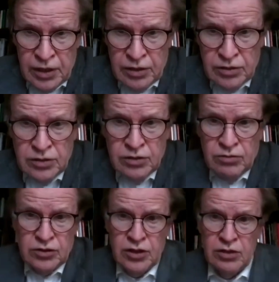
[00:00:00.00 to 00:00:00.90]
And
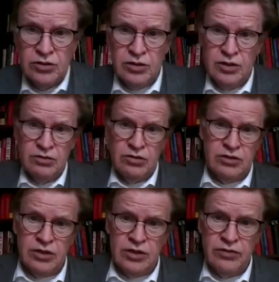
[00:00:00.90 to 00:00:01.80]
so a change in the
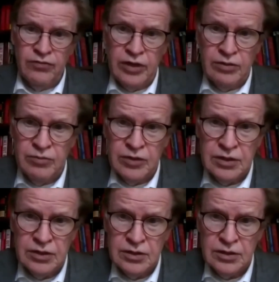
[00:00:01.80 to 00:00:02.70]
interest rate environment
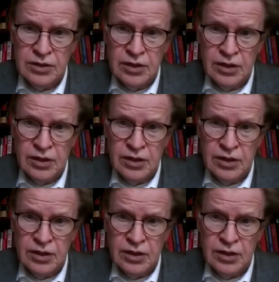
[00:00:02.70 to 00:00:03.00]
is